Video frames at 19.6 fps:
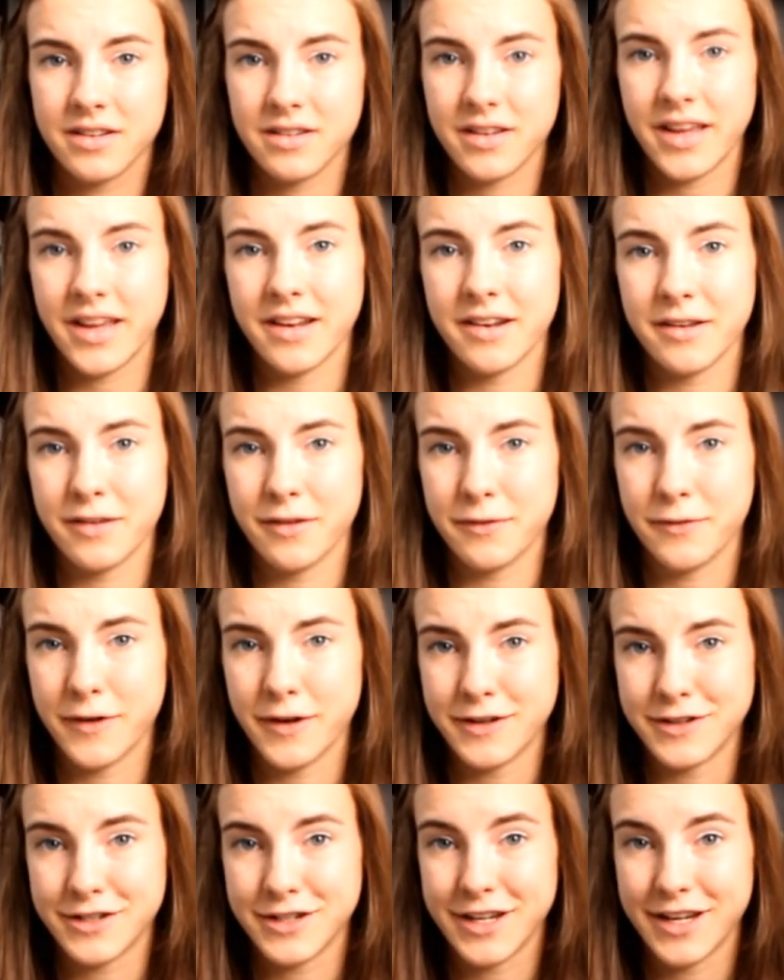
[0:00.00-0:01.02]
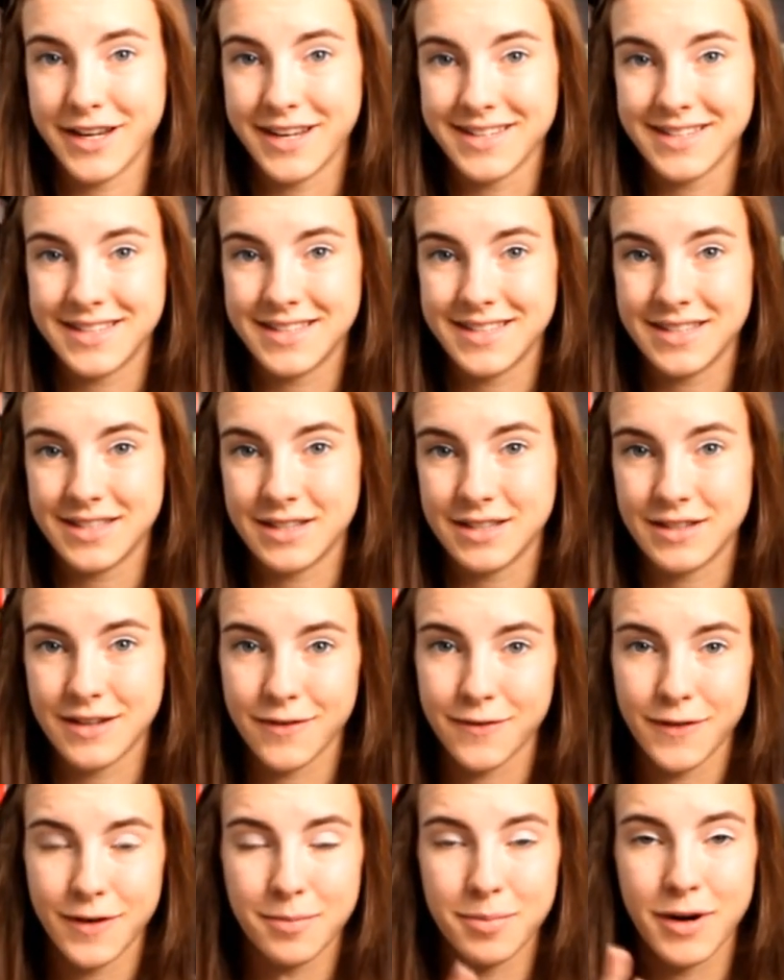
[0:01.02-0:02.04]
Anna the French Kiss,
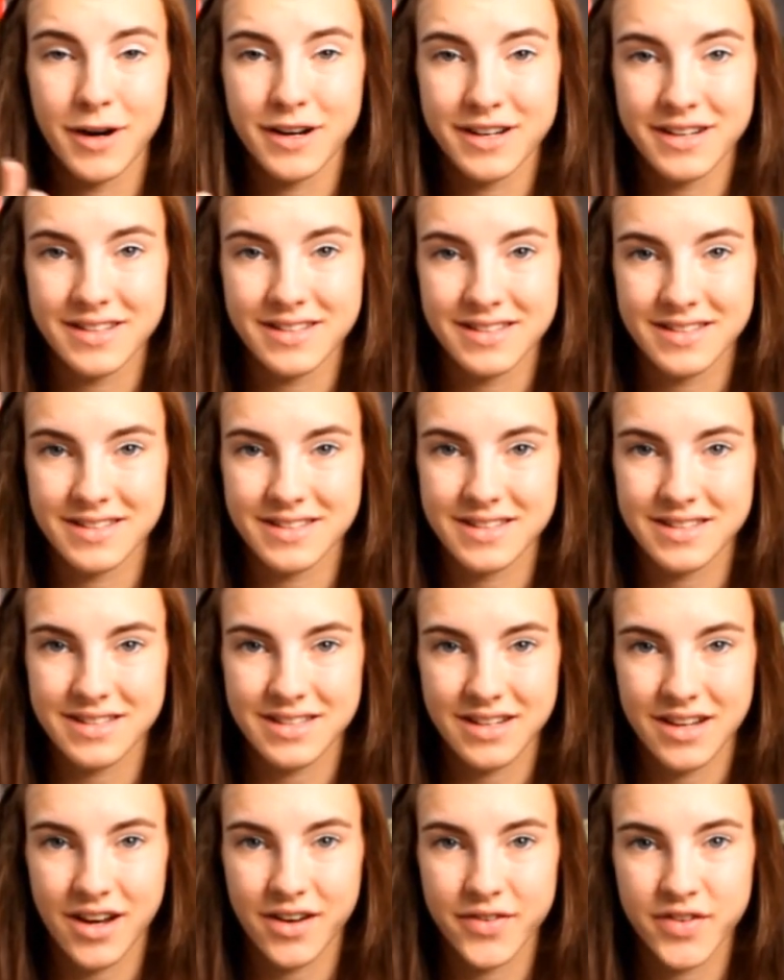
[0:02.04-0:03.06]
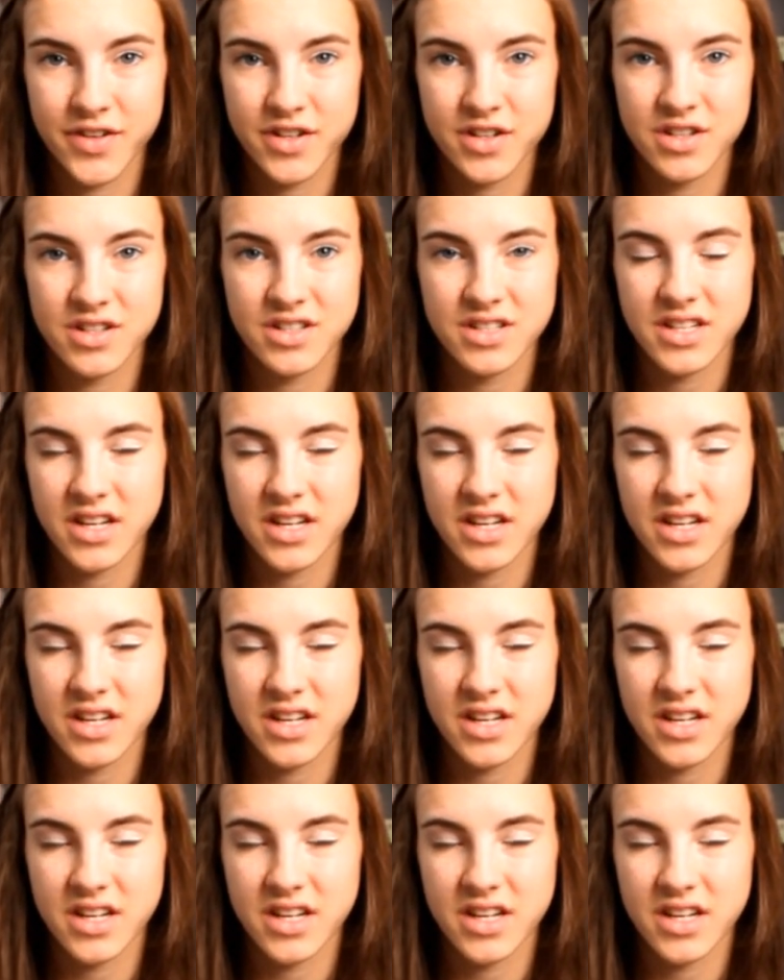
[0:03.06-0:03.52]
Stephanie Perkins covers.